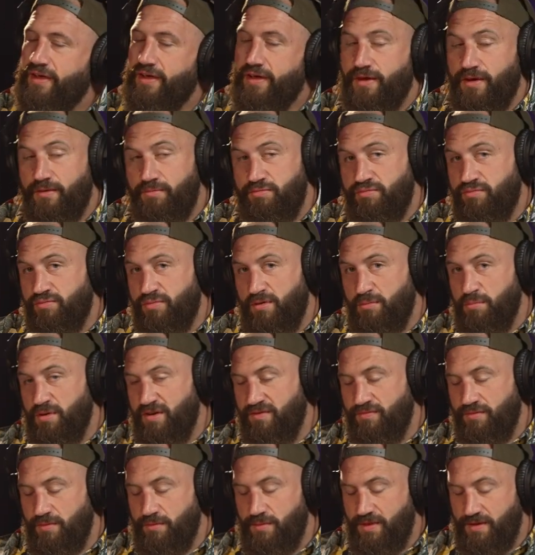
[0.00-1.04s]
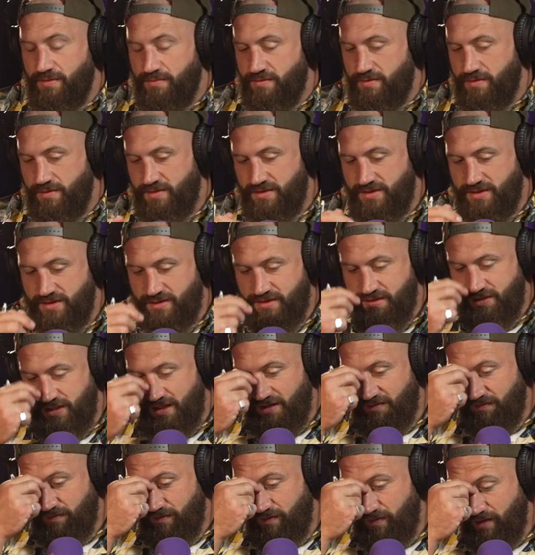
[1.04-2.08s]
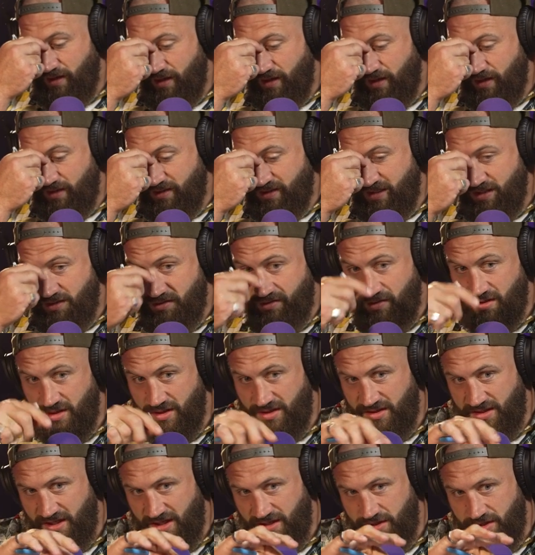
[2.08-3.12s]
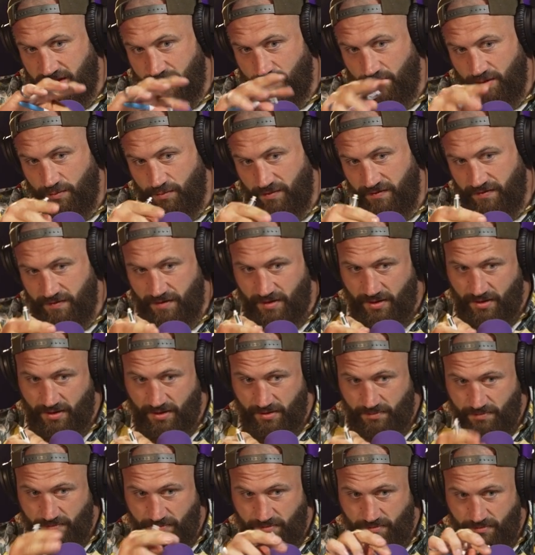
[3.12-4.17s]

uh, probably from the 16th uh, uh, century, and it's actually the one with the